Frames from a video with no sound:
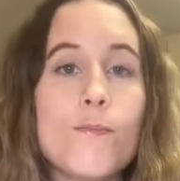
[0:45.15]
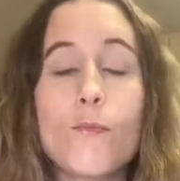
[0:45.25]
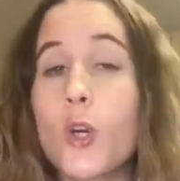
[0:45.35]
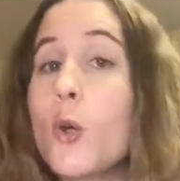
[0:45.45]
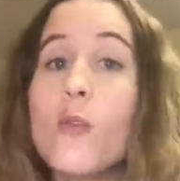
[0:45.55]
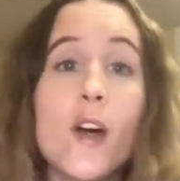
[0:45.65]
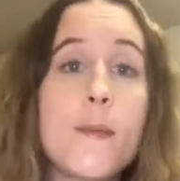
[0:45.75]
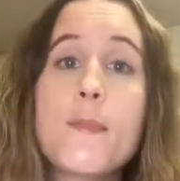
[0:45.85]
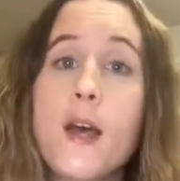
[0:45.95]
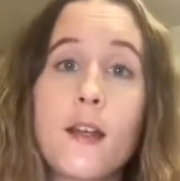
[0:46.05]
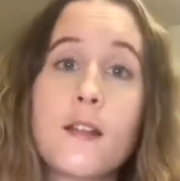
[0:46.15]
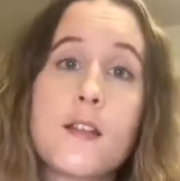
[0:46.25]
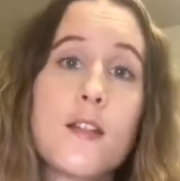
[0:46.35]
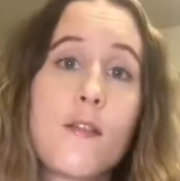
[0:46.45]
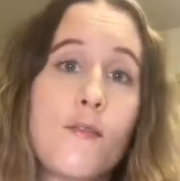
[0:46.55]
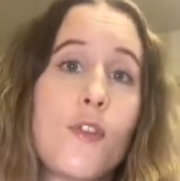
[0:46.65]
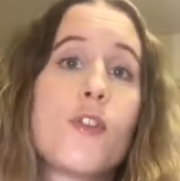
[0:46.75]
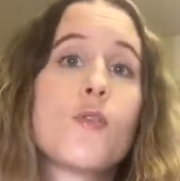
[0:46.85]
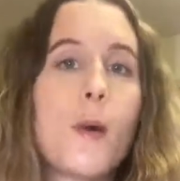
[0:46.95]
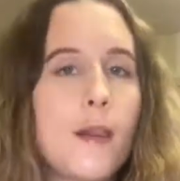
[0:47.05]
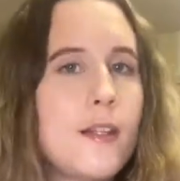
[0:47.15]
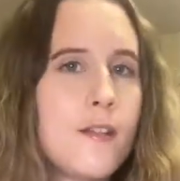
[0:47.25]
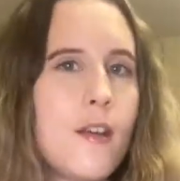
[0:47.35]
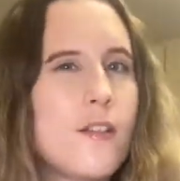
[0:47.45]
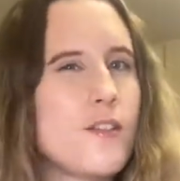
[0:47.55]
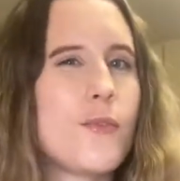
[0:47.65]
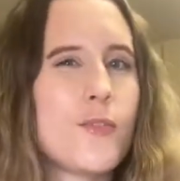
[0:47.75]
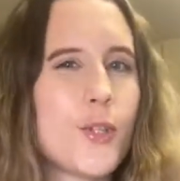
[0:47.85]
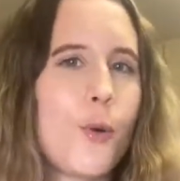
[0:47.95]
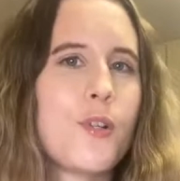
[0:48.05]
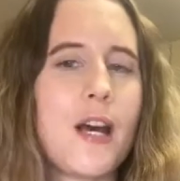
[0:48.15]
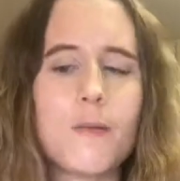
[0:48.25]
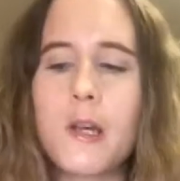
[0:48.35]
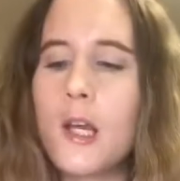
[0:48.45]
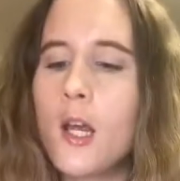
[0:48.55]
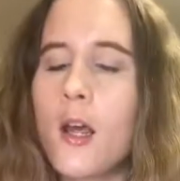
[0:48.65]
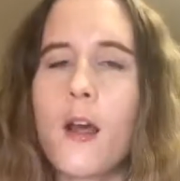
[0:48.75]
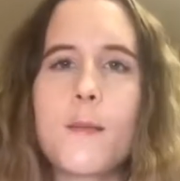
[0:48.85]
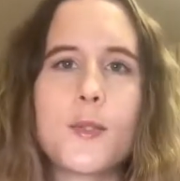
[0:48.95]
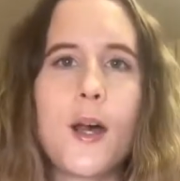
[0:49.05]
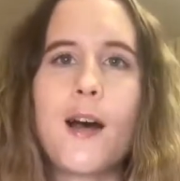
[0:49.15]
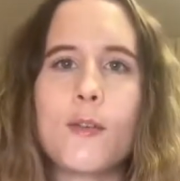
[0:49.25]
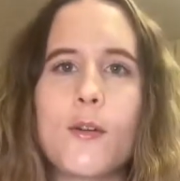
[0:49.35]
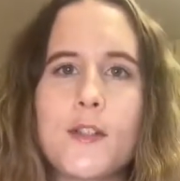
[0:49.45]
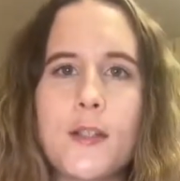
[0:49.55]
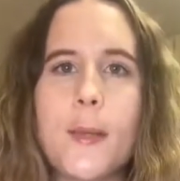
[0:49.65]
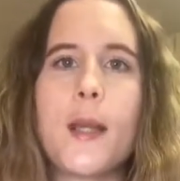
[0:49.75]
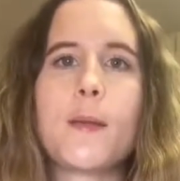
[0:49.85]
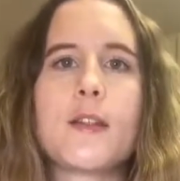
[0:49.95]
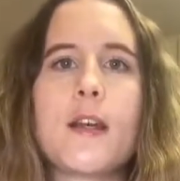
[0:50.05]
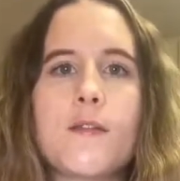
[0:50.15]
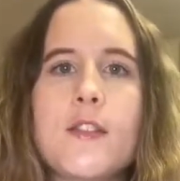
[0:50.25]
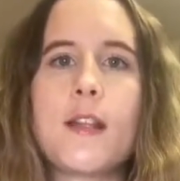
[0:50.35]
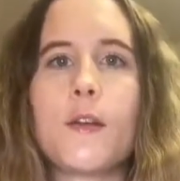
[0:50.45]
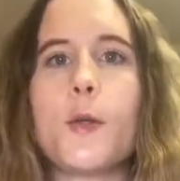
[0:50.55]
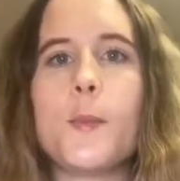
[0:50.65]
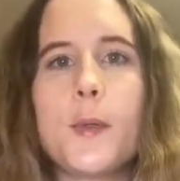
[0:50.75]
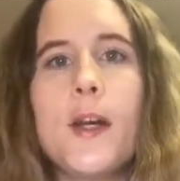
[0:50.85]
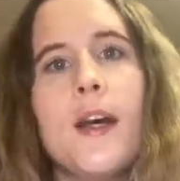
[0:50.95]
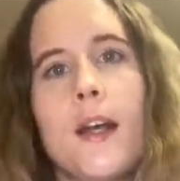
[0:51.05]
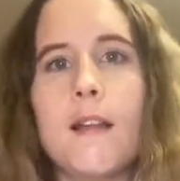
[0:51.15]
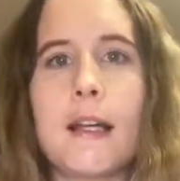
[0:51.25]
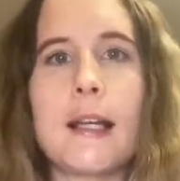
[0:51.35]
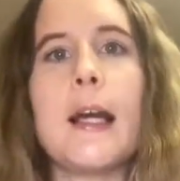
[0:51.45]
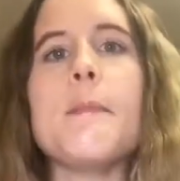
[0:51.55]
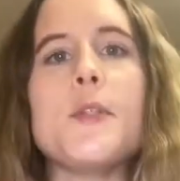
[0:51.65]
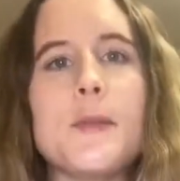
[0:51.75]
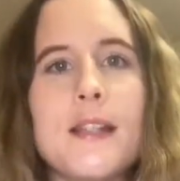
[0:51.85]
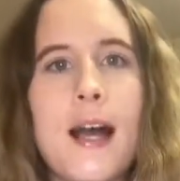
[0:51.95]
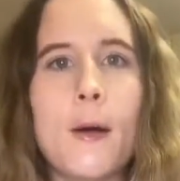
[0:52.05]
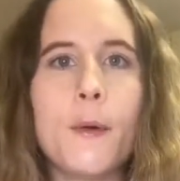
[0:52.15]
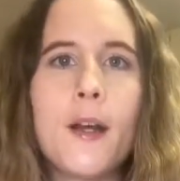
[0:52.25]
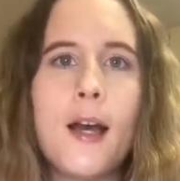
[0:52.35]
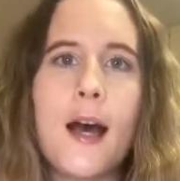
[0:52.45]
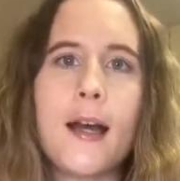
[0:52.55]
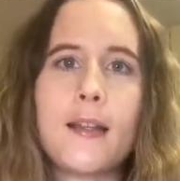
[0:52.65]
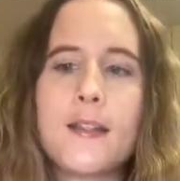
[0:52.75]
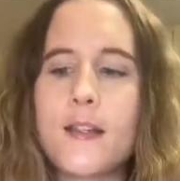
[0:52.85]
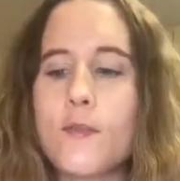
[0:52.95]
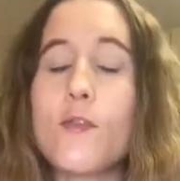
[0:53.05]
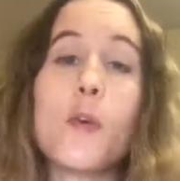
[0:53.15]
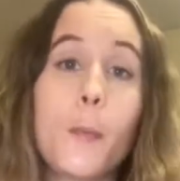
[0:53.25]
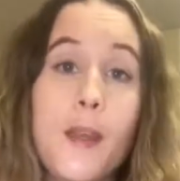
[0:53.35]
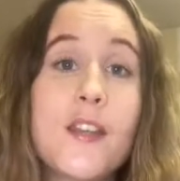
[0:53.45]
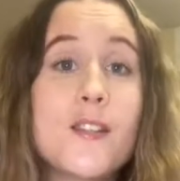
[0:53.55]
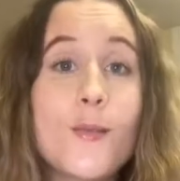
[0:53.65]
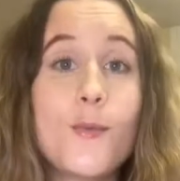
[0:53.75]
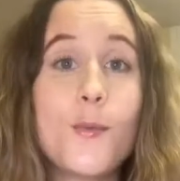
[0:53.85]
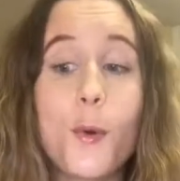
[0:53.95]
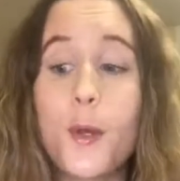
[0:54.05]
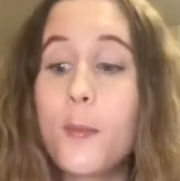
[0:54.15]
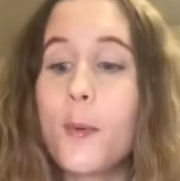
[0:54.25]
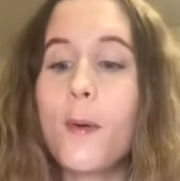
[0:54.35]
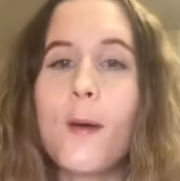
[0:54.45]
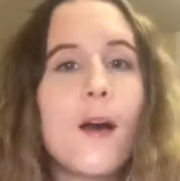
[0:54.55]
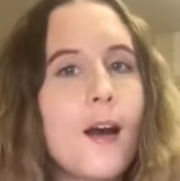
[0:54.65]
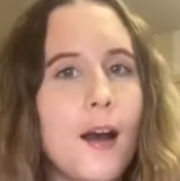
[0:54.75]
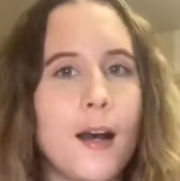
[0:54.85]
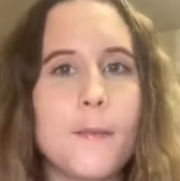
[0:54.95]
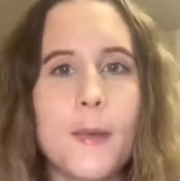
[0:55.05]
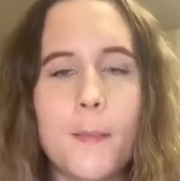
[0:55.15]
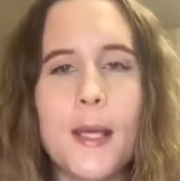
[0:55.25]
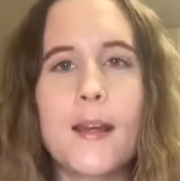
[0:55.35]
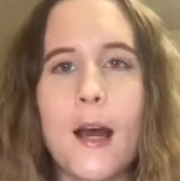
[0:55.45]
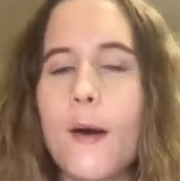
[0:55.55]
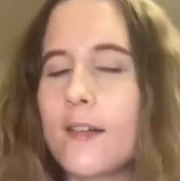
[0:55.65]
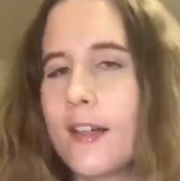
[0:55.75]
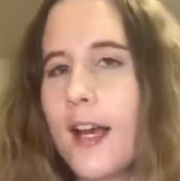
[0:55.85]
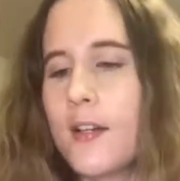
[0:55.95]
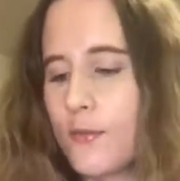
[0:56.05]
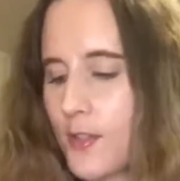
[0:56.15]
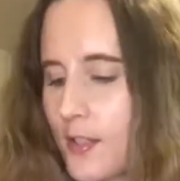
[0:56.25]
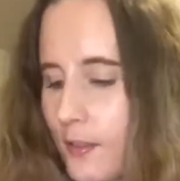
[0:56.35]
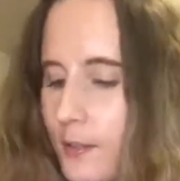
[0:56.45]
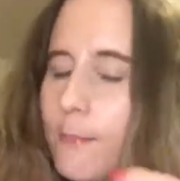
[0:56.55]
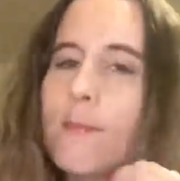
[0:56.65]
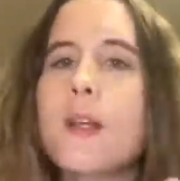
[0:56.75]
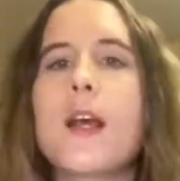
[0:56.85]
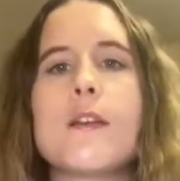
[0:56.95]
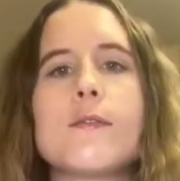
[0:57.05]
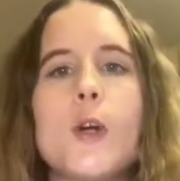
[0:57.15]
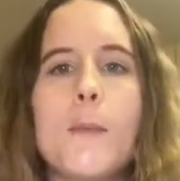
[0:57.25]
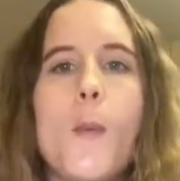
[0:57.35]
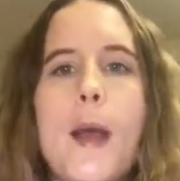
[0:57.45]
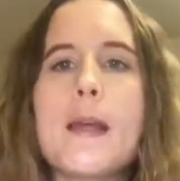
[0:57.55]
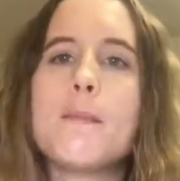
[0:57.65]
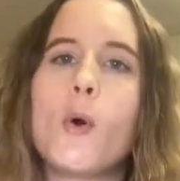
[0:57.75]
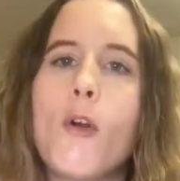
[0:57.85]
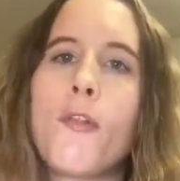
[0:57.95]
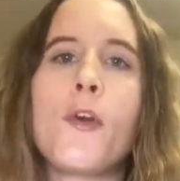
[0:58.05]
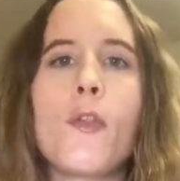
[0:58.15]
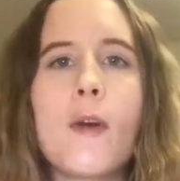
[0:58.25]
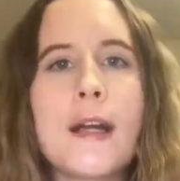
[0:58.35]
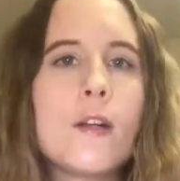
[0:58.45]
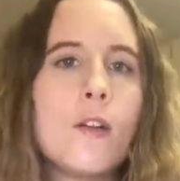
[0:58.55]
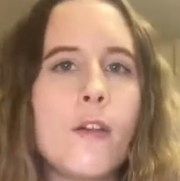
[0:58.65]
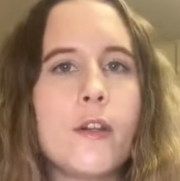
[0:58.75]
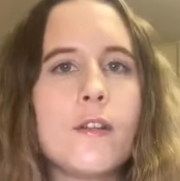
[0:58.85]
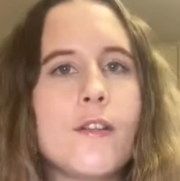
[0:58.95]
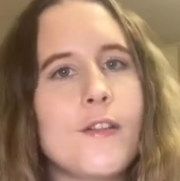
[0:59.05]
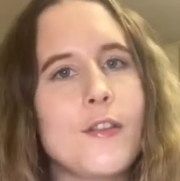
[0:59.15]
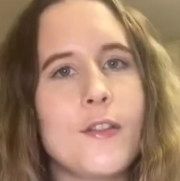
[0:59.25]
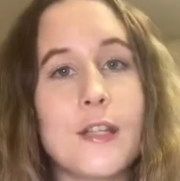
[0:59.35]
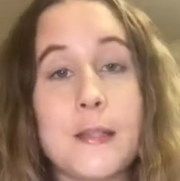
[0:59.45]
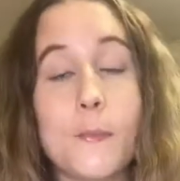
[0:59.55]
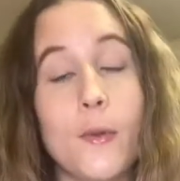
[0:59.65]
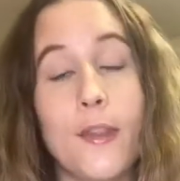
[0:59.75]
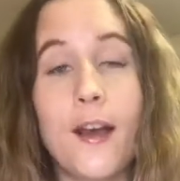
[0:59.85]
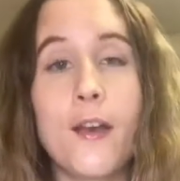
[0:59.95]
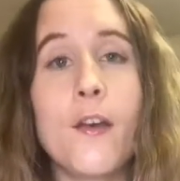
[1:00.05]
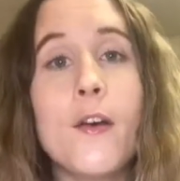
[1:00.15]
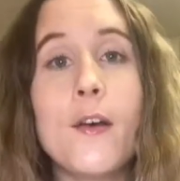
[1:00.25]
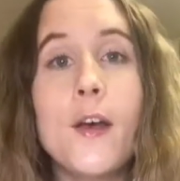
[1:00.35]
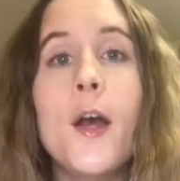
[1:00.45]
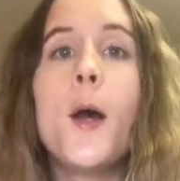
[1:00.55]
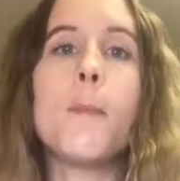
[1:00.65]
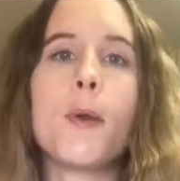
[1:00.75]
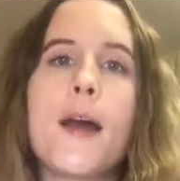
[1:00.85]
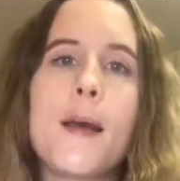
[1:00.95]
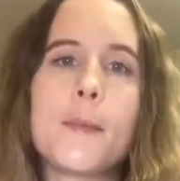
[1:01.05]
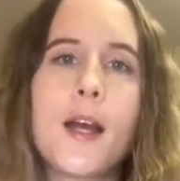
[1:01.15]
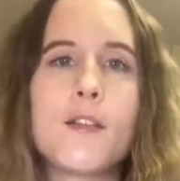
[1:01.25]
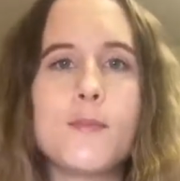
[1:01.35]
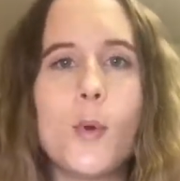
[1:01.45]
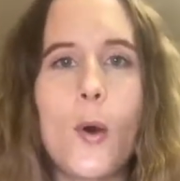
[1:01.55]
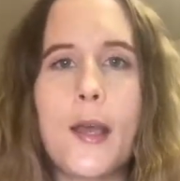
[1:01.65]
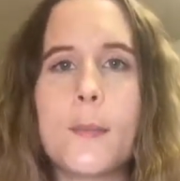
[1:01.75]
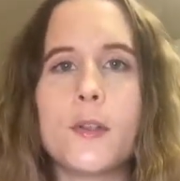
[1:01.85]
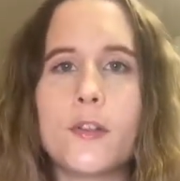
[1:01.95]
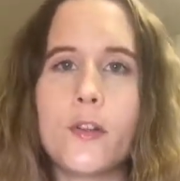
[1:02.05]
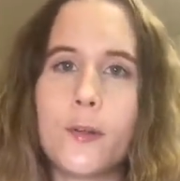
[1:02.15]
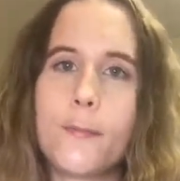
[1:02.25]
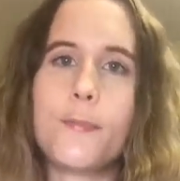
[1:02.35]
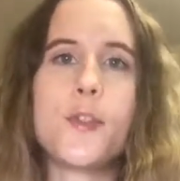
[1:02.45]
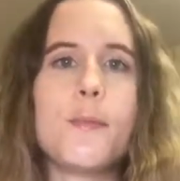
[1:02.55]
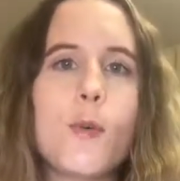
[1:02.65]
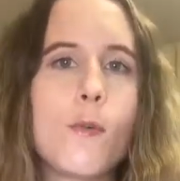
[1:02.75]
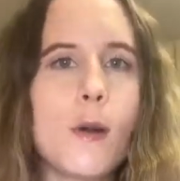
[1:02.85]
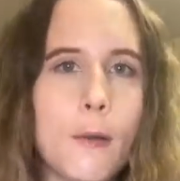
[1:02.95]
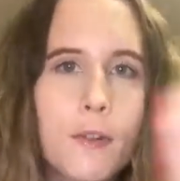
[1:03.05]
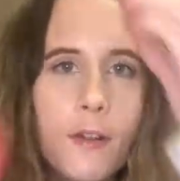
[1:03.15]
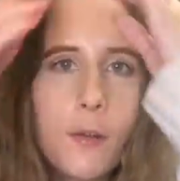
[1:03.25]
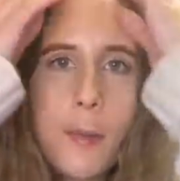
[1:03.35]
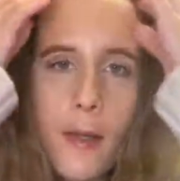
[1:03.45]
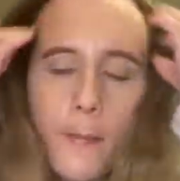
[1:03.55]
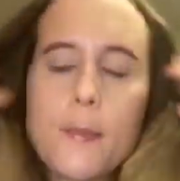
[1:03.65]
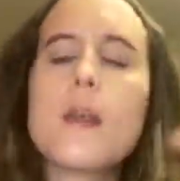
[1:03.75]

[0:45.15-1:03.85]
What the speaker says: recover and for the swelling and stuff to go down. So I haven't obviously been able to kind of stand up like I am doing now and film this for you, but I'm here now. I've kind of still kind of got my weight more on the other ankle than the one that I hurt, but I am kind of more able to move around a little bit